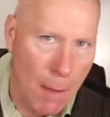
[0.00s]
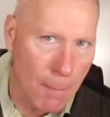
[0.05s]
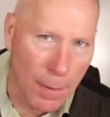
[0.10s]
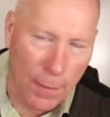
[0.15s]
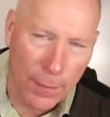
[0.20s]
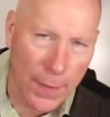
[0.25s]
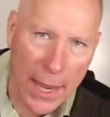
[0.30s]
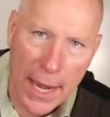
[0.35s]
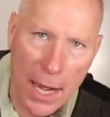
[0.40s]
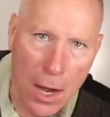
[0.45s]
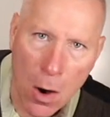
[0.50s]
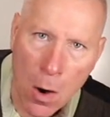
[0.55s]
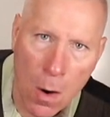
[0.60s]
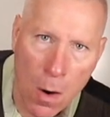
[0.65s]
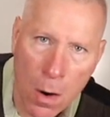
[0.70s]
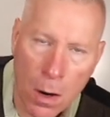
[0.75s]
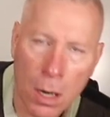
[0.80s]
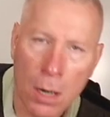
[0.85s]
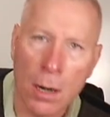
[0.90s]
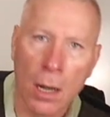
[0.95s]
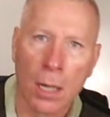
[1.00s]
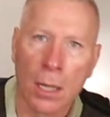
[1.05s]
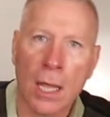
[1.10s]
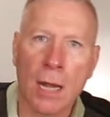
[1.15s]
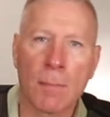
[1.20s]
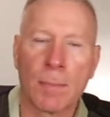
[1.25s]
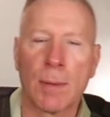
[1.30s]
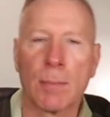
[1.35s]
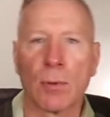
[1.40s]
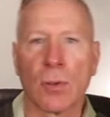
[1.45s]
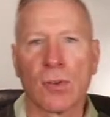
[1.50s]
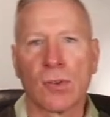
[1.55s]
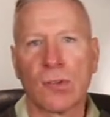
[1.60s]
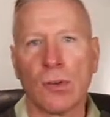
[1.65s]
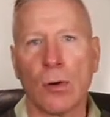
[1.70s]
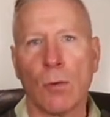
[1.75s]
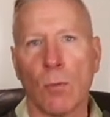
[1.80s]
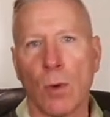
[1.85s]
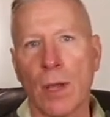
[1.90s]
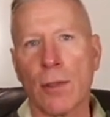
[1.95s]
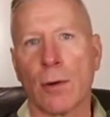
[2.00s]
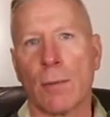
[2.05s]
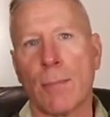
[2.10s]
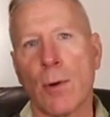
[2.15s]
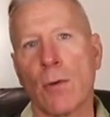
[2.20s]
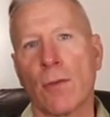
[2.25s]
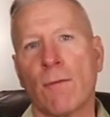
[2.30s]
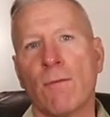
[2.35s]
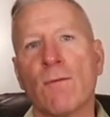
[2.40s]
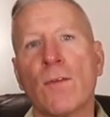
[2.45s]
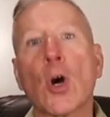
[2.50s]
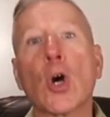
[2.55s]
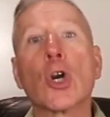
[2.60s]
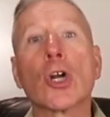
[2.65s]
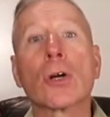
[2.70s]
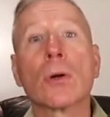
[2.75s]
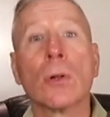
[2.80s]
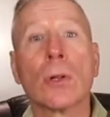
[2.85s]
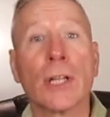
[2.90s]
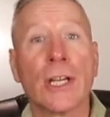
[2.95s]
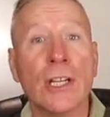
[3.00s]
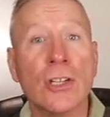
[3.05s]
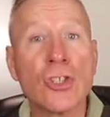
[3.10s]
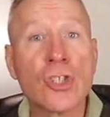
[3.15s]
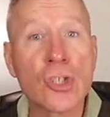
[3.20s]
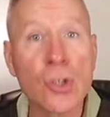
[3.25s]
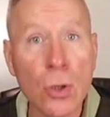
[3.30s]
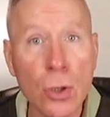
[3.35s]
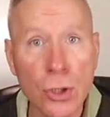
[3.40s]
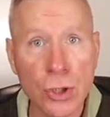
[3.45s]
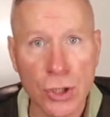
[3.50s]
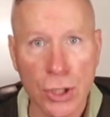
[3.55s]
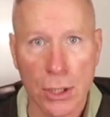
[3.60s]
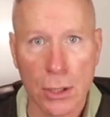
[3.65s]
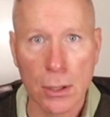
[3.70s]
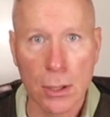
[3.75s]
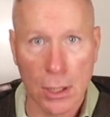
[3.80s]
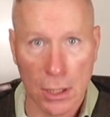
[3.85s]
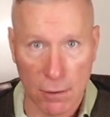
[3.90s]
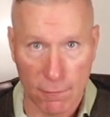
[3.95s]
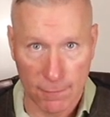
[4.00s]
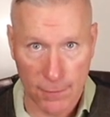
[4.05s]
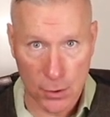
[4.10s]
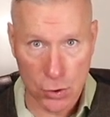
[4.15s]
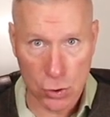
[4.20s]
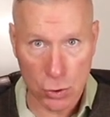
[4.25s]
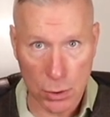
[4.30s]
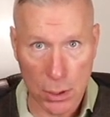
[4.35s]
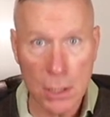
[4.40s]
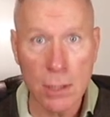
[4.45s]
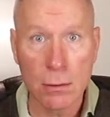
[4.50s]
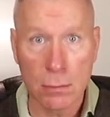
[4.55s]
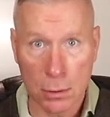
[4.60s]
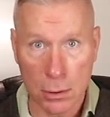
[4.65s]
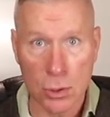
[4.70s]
but they are, a lot of people assume, well, they're both vertical insertion infantry.